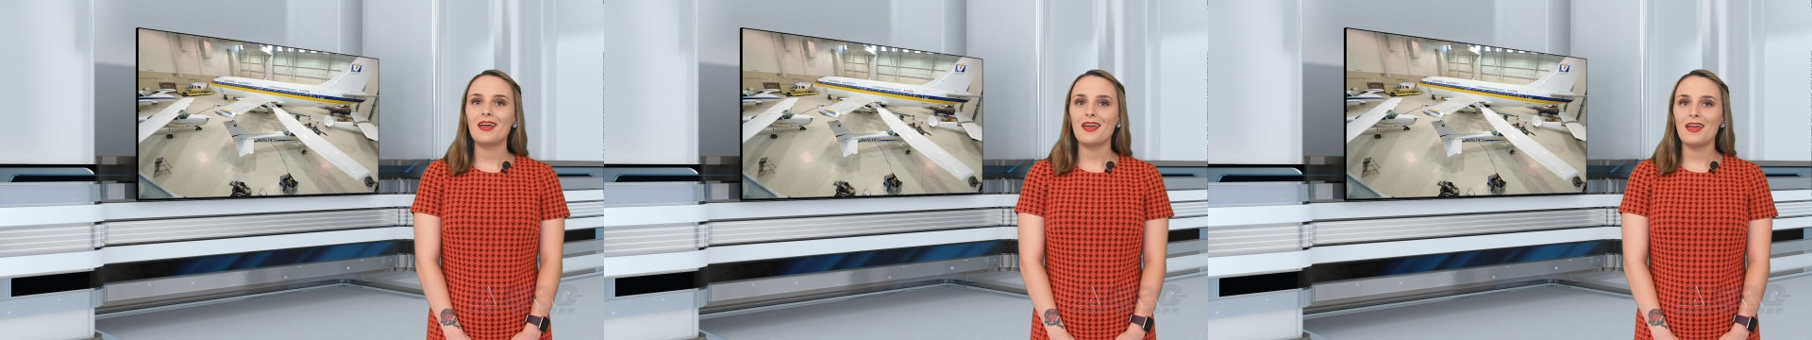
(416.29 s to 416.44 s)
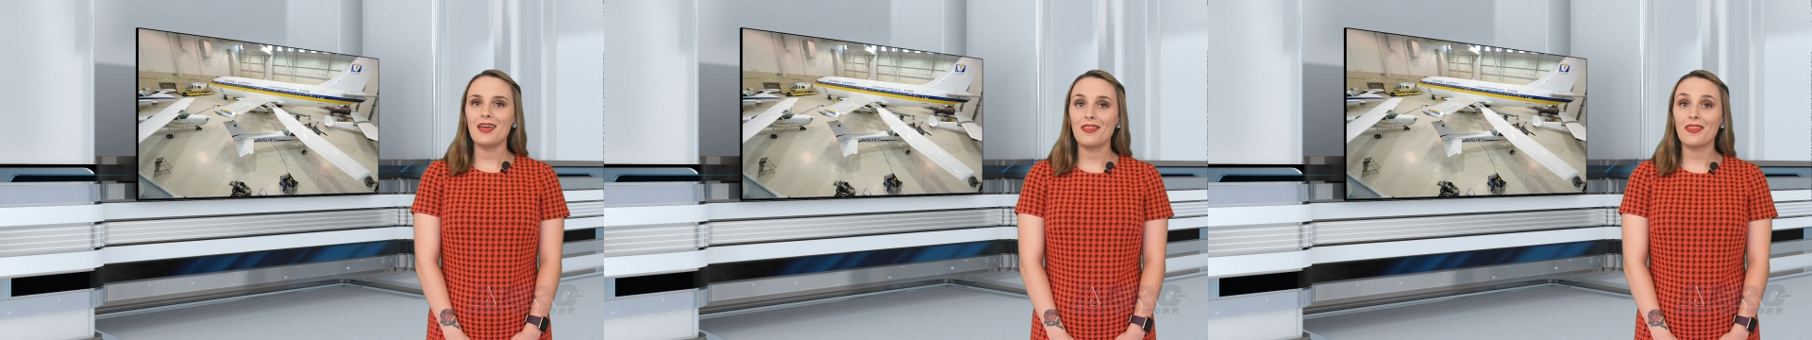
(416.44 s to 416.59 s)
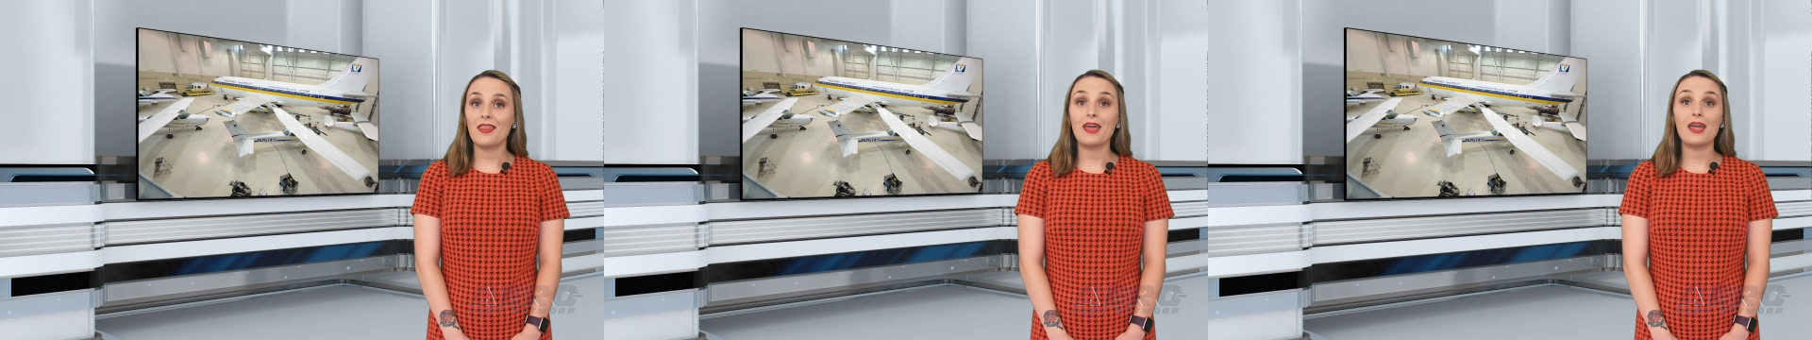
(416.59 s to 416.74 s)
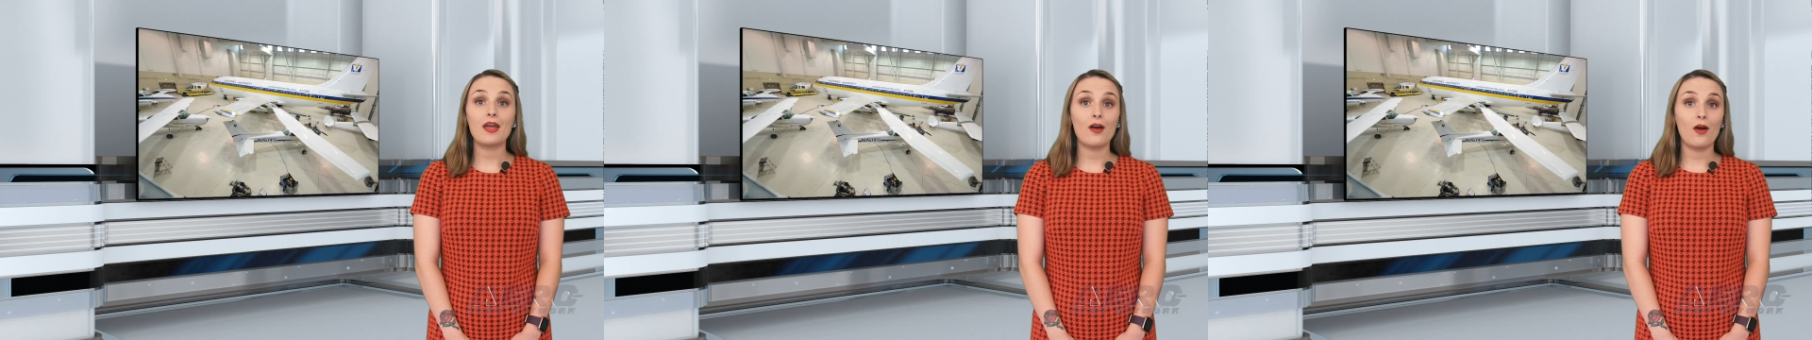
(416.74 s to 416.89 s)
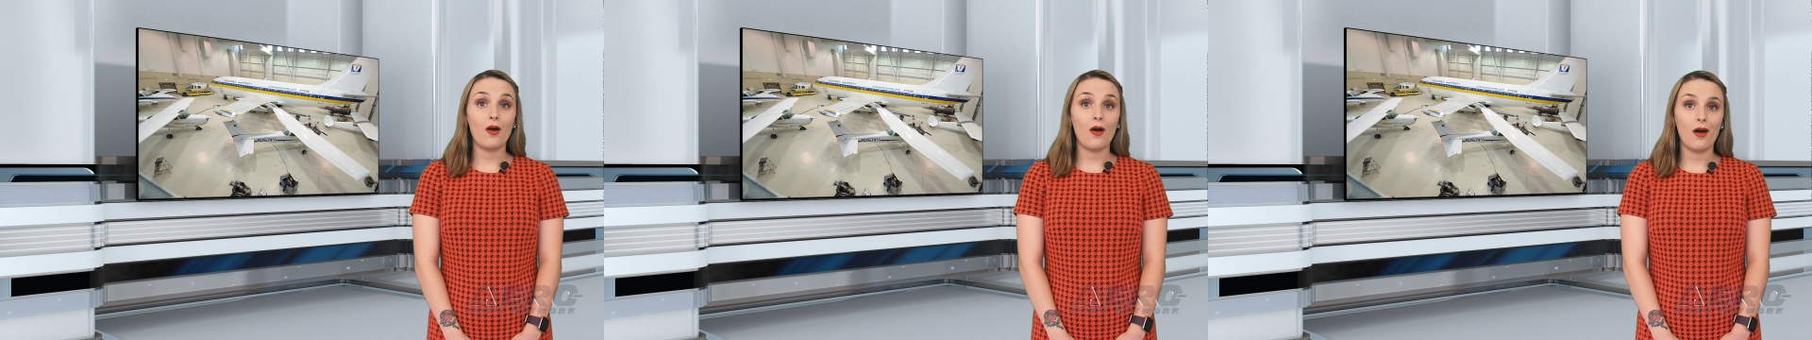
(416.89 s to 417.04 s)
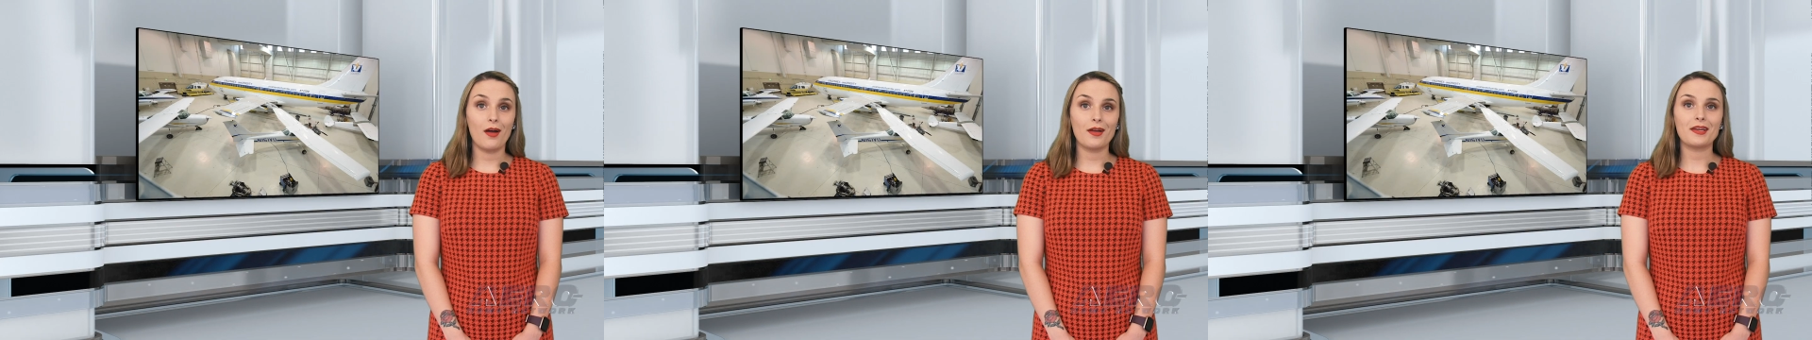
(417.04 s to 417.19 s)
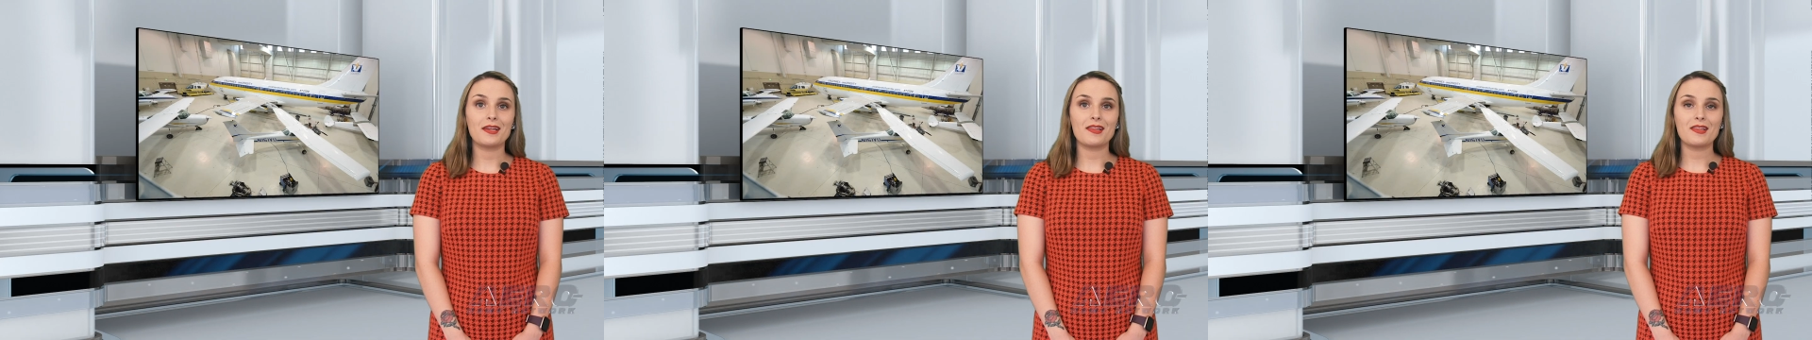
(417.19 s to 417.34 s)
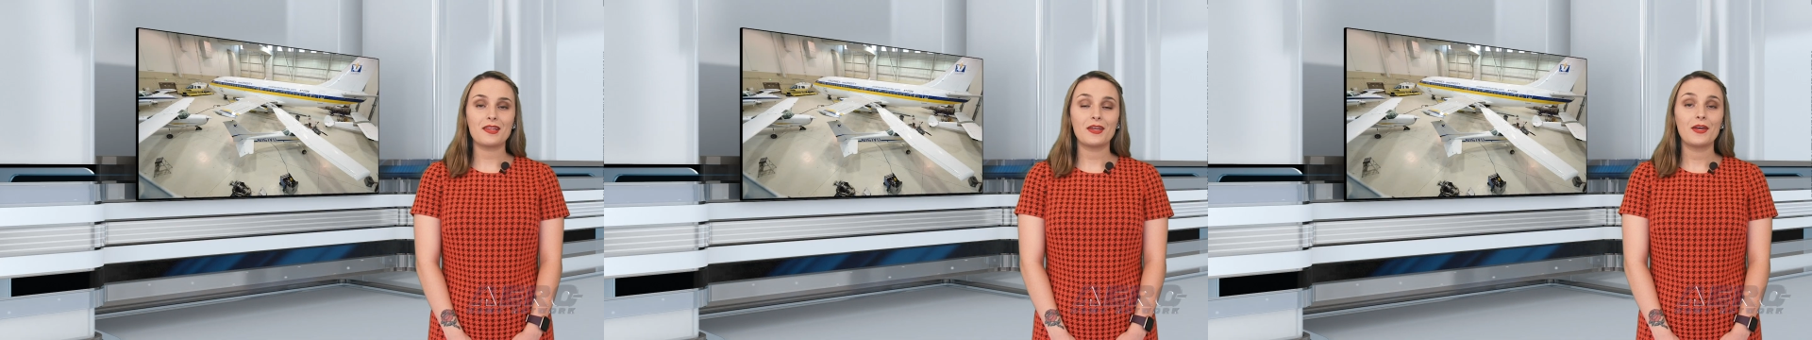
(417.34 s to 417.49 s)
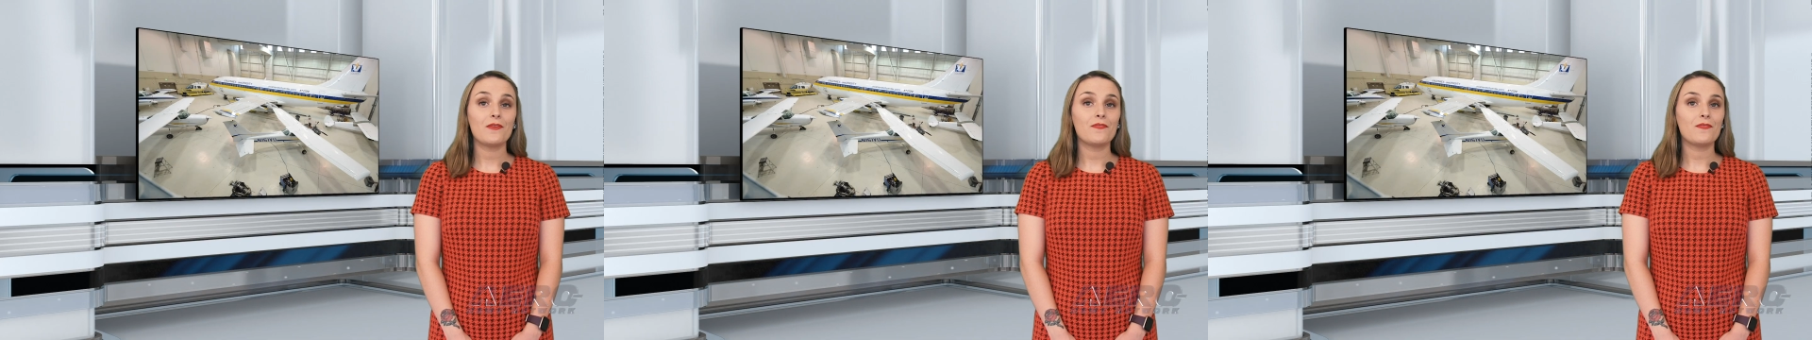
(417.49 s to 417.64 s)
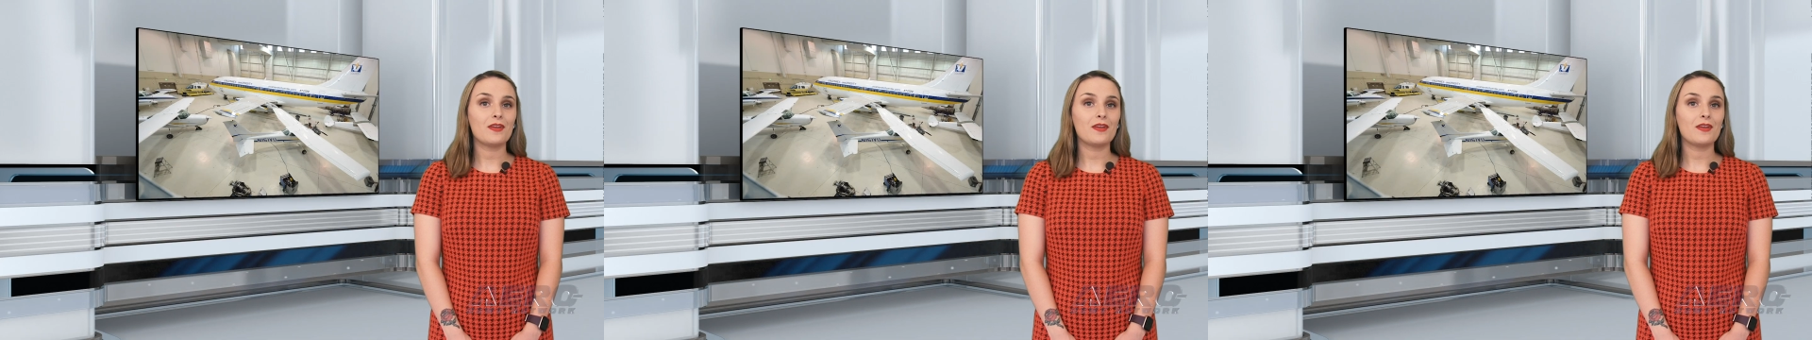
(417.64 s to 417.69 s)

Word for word: In late August,